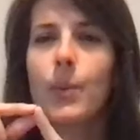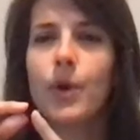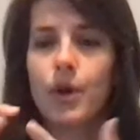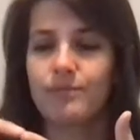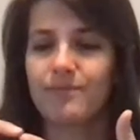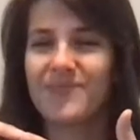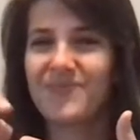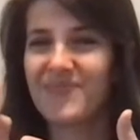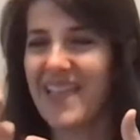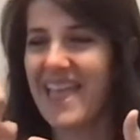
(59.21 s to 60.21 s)
So these
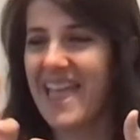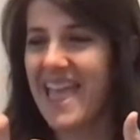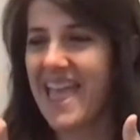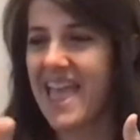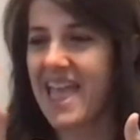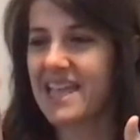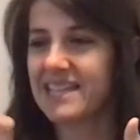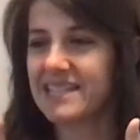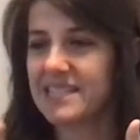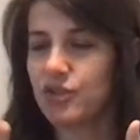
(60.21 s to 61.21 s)
angles here on
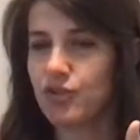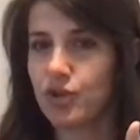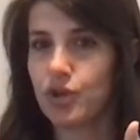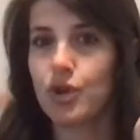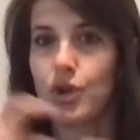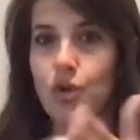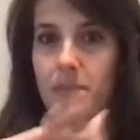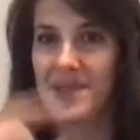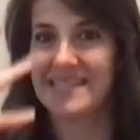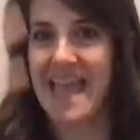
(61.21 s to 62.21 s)
the outside
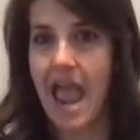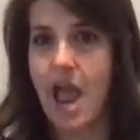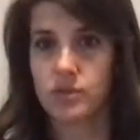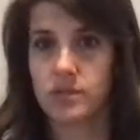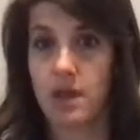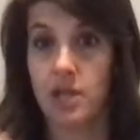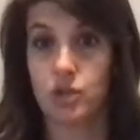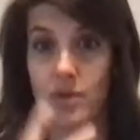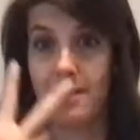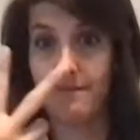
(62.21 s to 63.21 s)
of the parallel
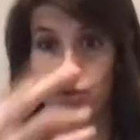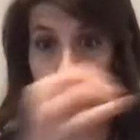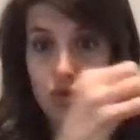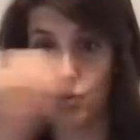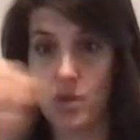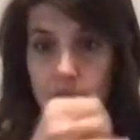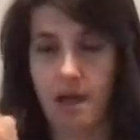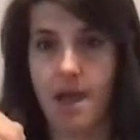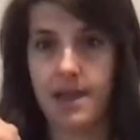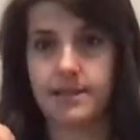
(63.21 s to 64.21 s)
lines, the
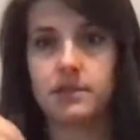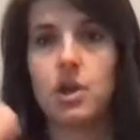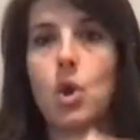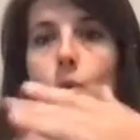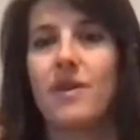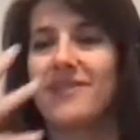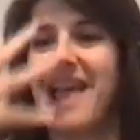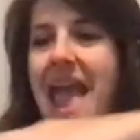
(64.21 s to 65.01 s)
exterior. And